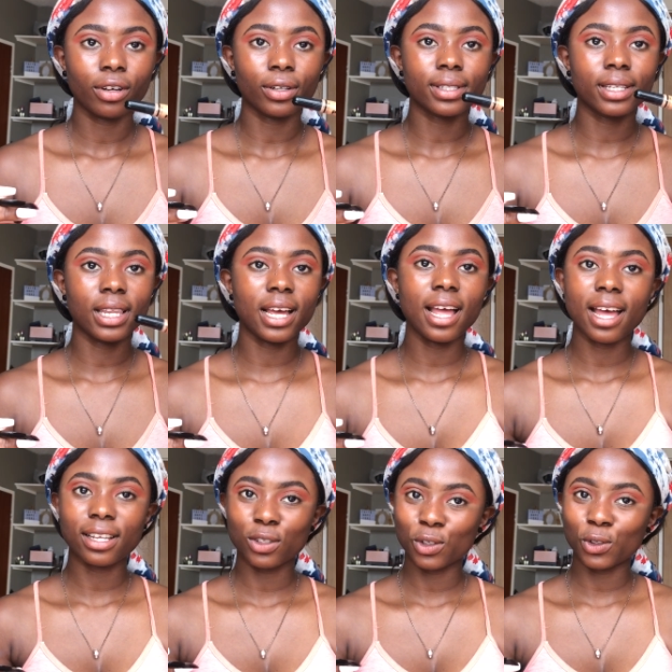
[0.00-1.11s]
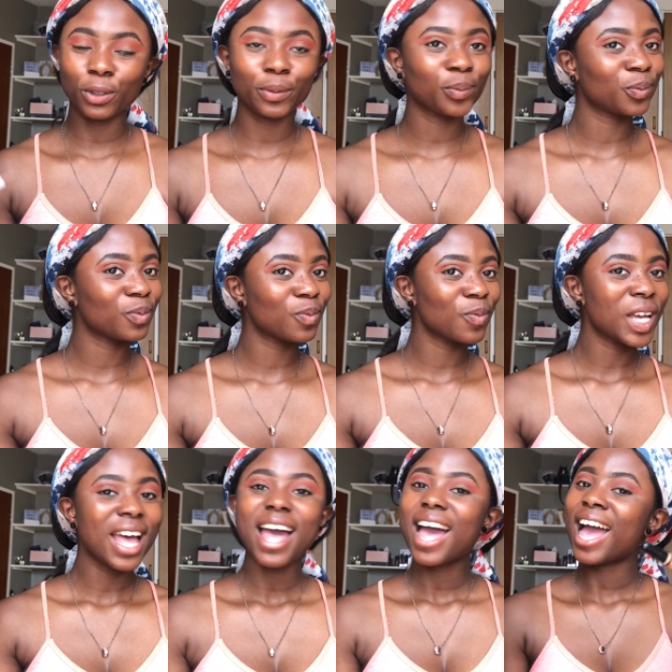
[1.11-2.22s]
concealer as usual
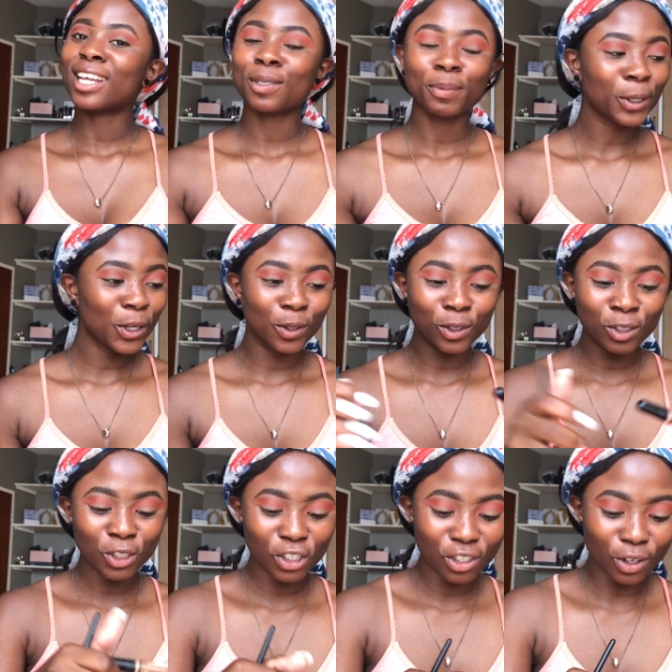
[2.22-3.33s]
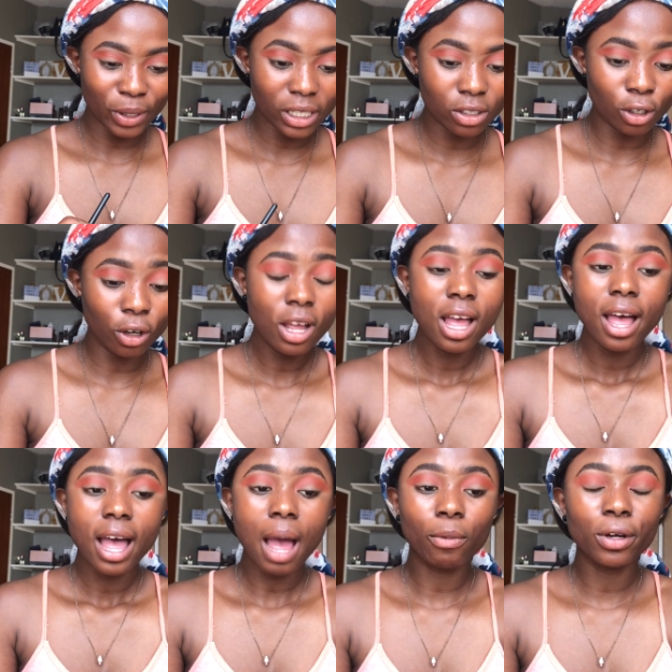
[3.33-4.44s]
as per usual you already know
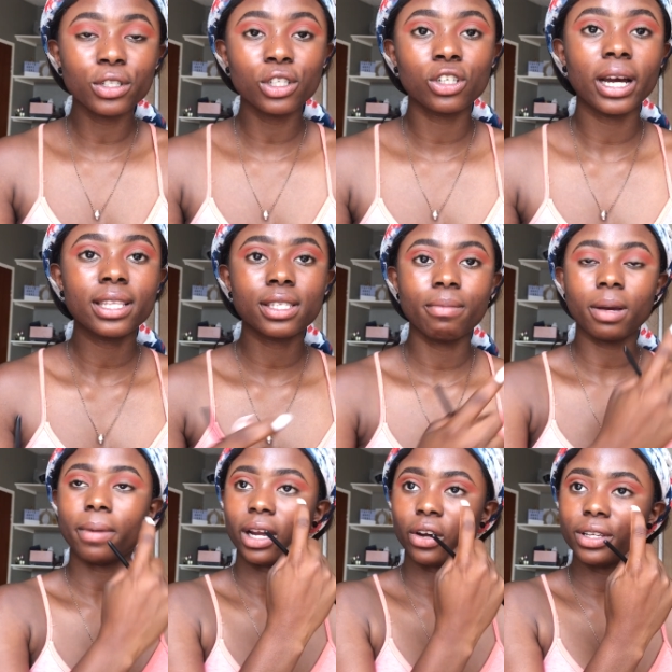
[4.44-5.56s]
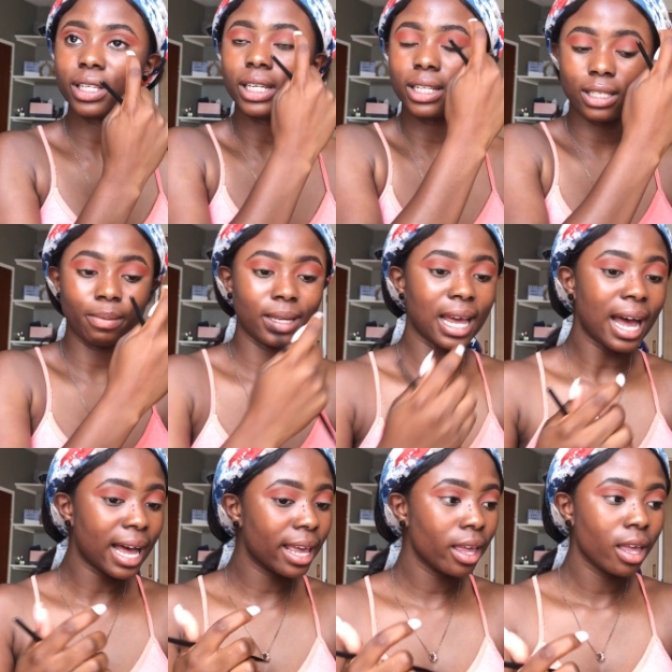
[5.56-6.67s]
i'm going to try to make my crease a little bit
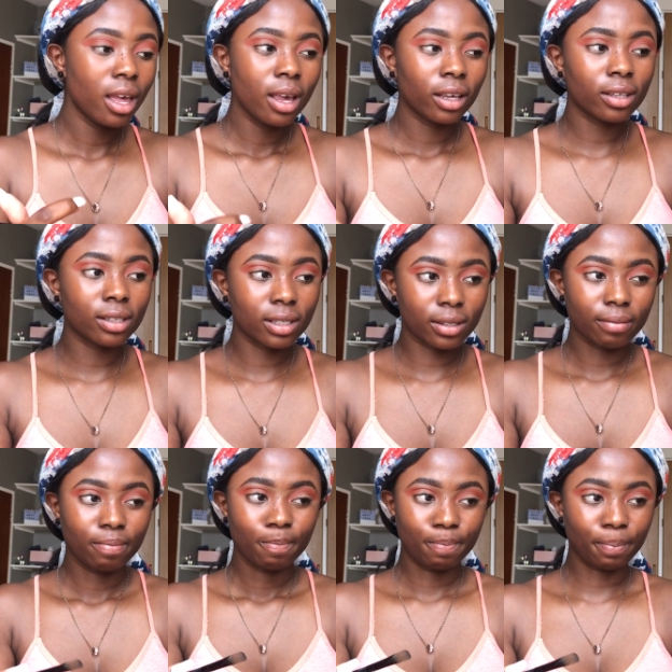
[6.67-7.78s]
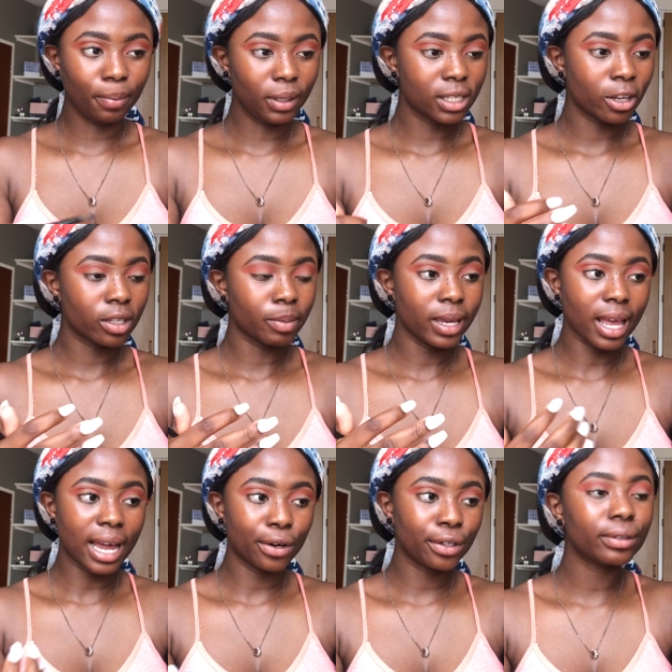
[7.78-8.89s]
high because excuse me
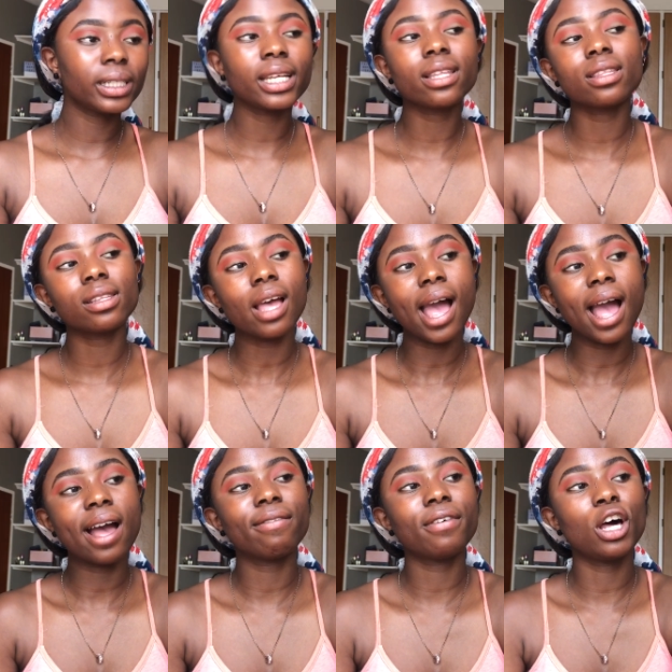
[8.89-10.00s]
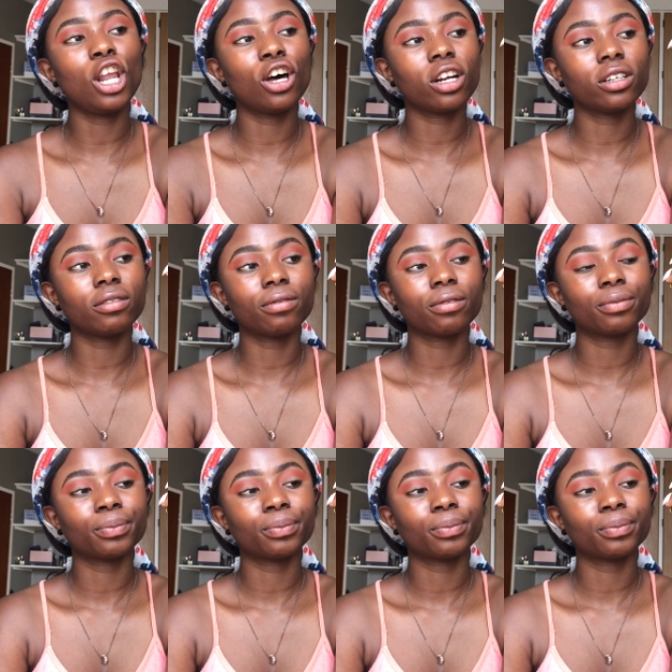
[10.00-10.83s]
i don't really have a lot of